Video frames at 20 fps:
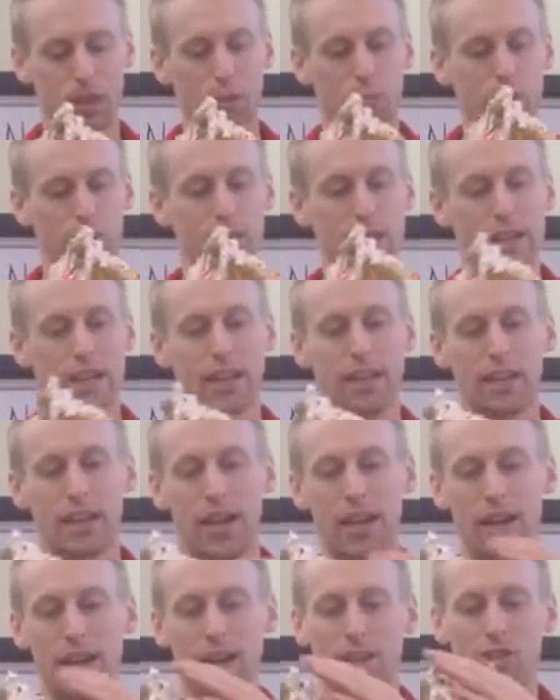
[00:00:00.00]
we're
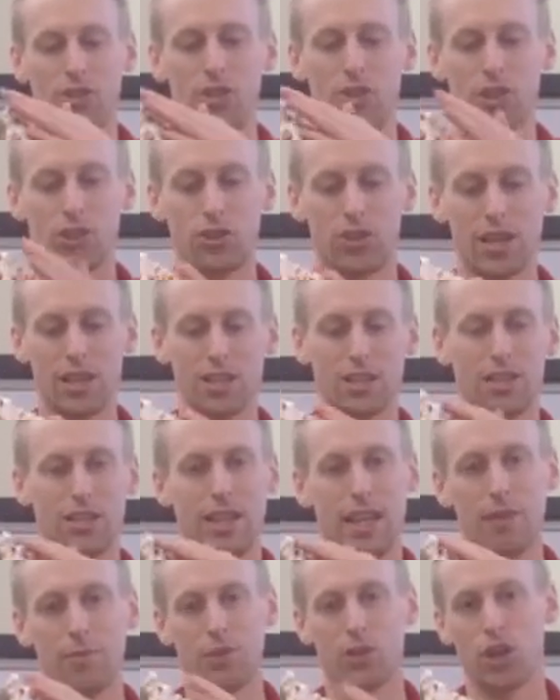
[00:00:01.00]
taking extra stress and
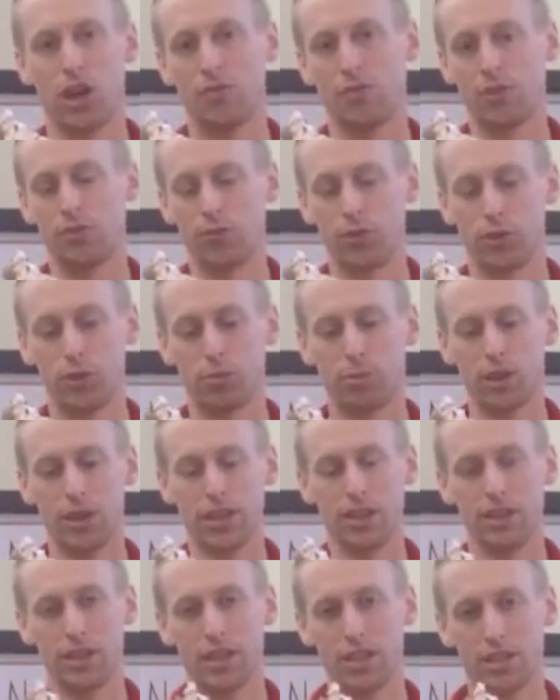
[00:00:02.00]
damage off your
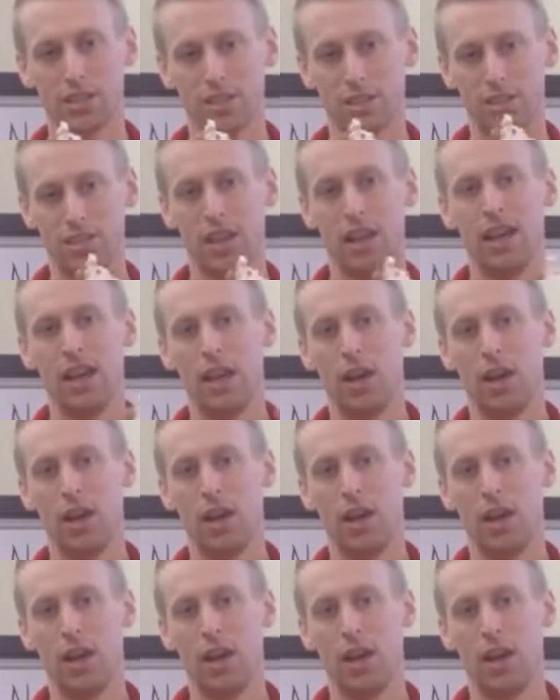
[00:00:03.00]
vertebrae and discs,